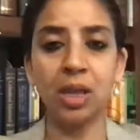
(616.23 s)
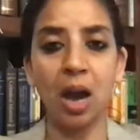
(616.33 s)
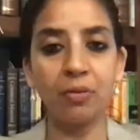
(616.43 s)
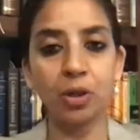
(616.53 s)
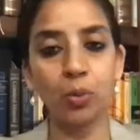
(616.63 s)

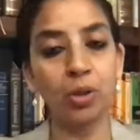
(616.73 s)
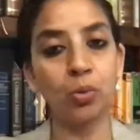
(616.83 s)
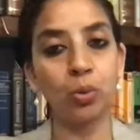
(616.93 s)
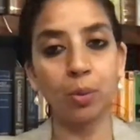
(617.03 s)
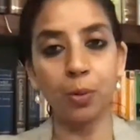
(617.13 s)
after going
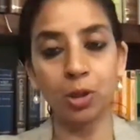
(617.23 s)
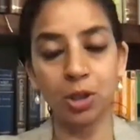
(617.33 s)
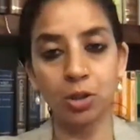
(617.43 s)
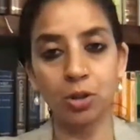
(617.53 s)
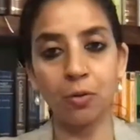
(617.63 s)
through the
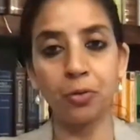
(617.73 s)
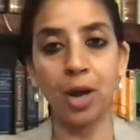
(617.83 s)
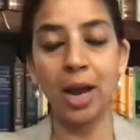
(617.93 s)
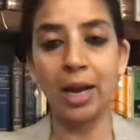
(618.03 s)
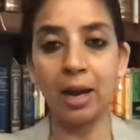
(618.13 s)
process of
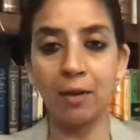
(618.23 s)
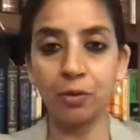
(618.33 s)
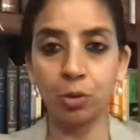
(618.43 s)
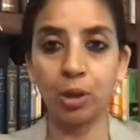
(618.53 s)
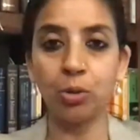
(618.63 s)
trial,
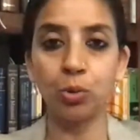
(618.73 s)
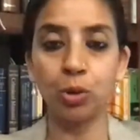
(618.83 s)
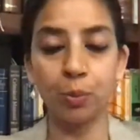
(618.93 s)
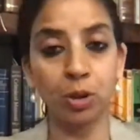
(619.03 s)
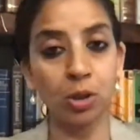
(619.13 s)
after going through the
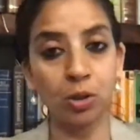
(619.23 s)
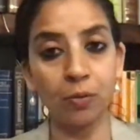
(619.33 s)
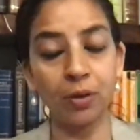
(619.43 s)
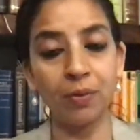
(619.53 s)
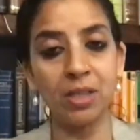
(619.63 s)
process
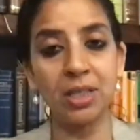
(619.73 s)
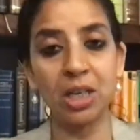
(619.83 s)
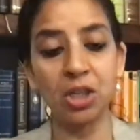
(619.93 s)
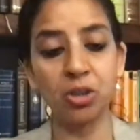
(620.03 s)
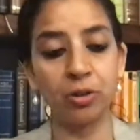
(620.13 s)
of
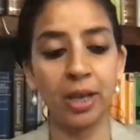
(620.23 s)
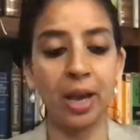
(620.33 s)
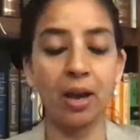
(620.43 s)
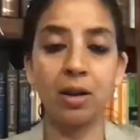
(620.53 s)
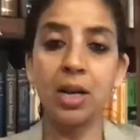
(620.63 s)
investigation, they
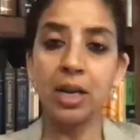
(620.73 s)
are